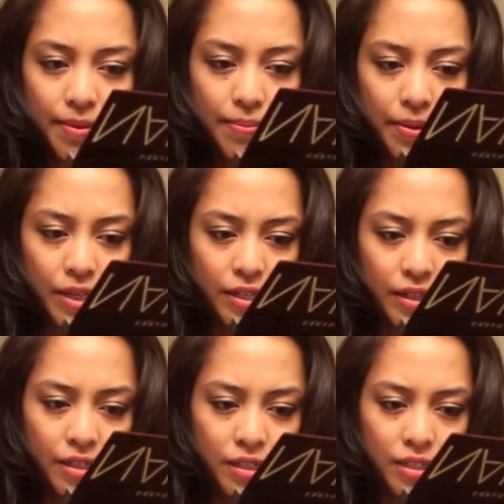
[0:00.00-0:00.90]
Buck,
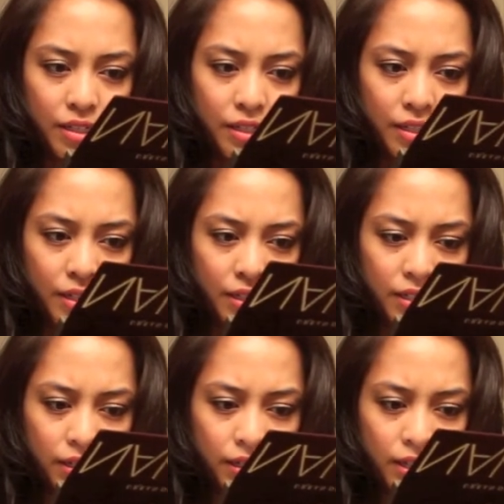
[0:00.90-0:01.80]

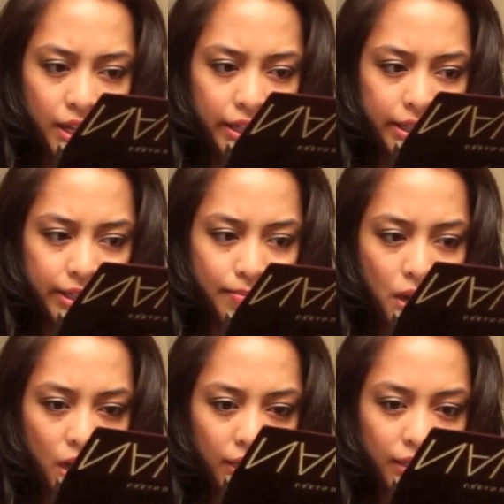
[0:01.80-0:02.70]
and
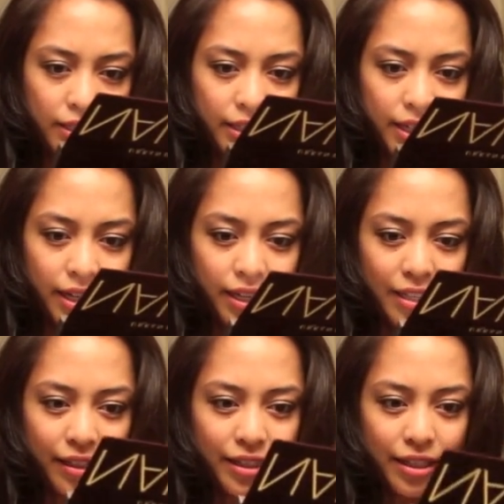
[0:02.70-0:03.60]
Smog today.
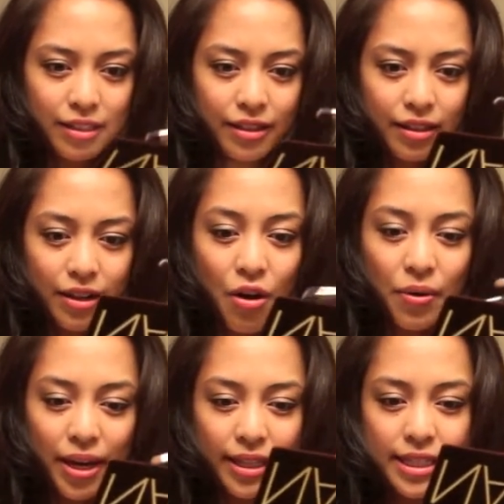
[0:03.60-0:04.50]
That's it. Oh,
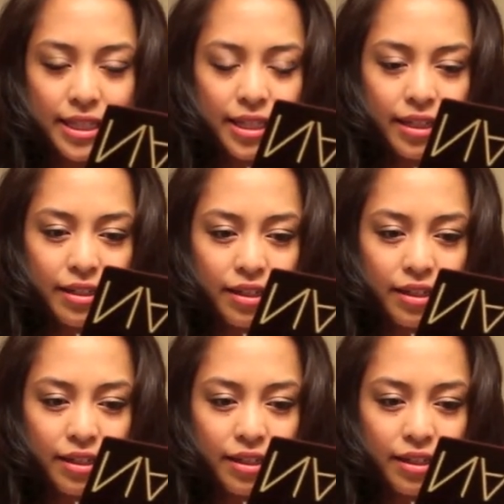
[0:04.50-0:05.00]
and Sin.